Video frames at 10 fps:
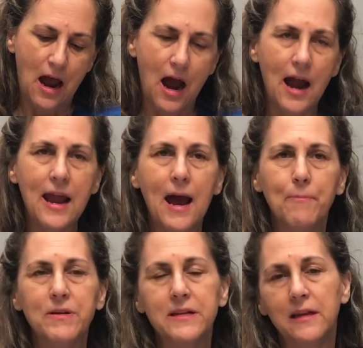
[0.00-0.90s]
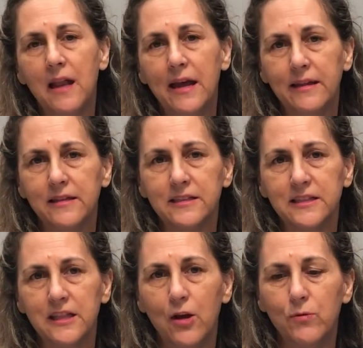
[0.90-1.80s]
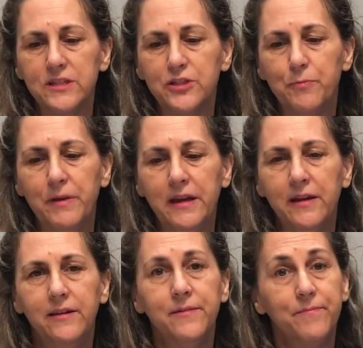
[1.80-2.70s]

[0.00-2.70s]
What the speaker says: I happen to like the slowest speed.